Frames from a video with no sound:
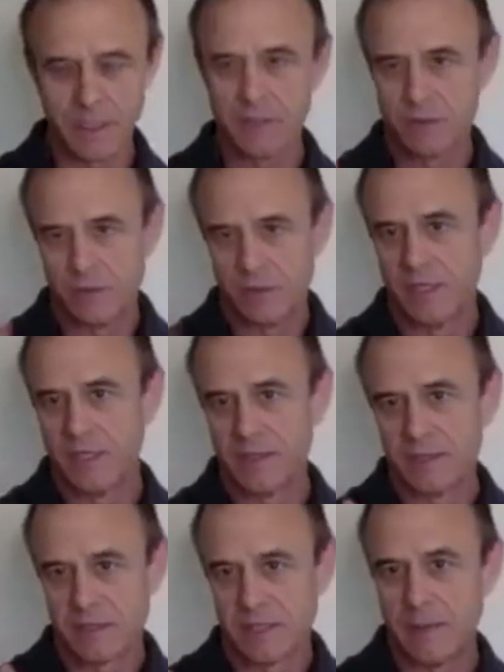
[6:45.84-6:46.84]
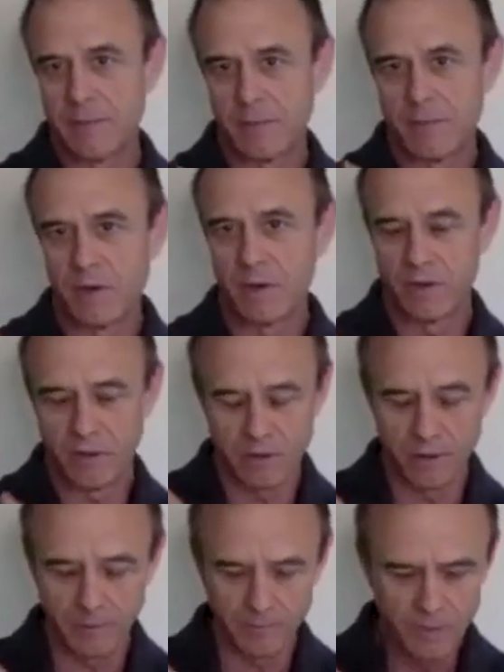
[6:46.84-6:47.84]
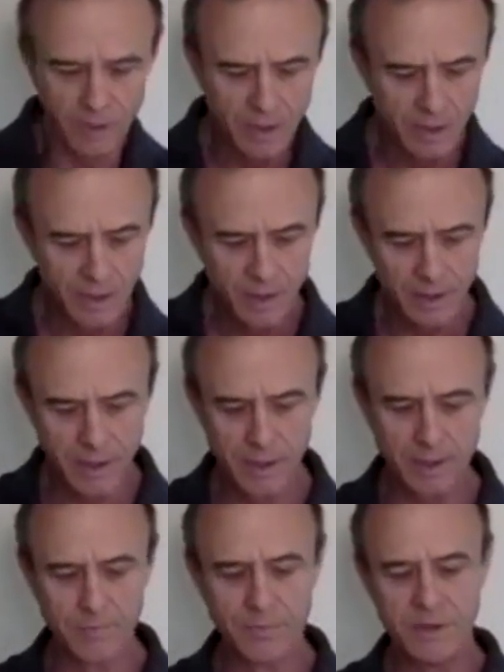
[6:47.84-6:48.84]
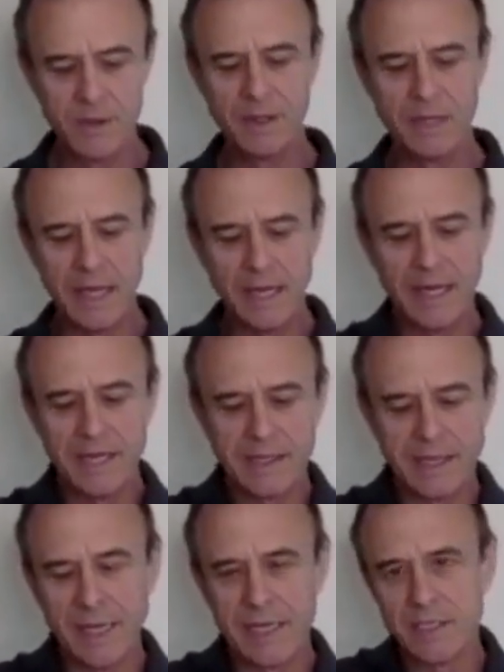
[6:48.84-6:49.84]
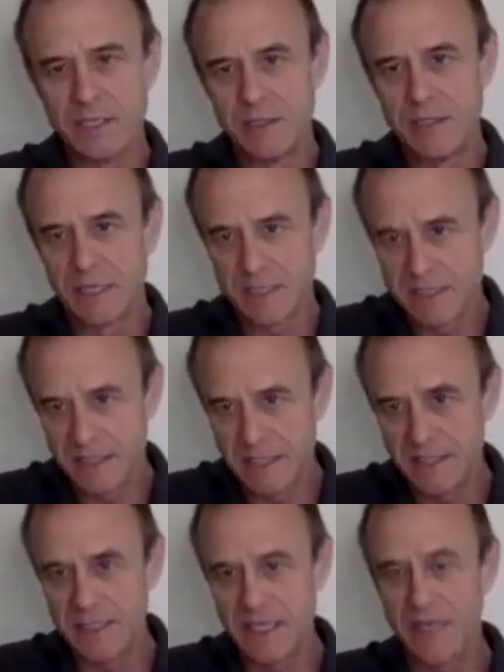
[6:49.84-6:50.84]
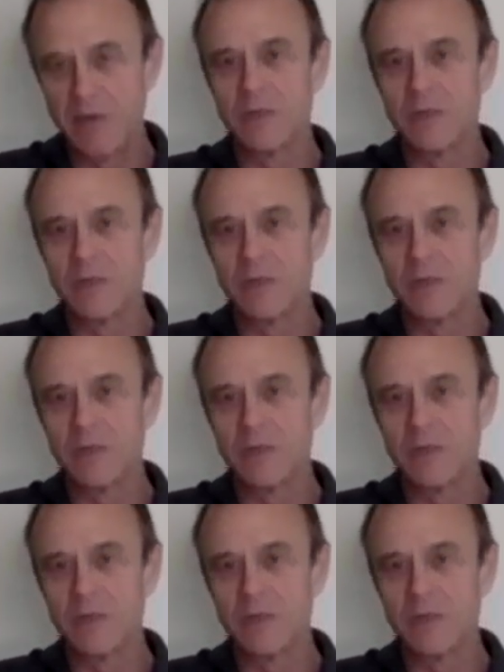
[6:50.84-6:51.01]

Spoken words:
So any of this upper part of the arm. That ache can actually extend down